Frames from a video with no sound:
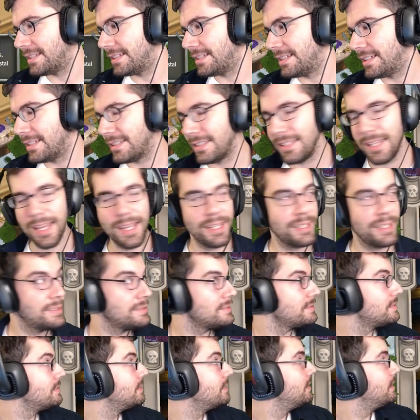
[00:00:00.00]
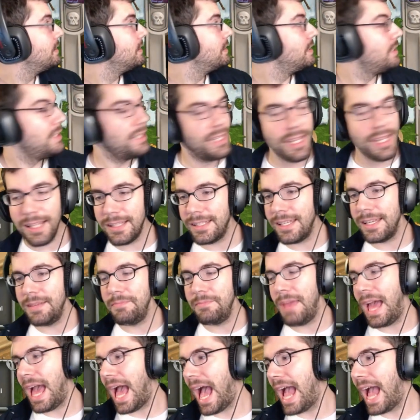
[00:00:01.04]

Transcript: It's just like it didn't matter.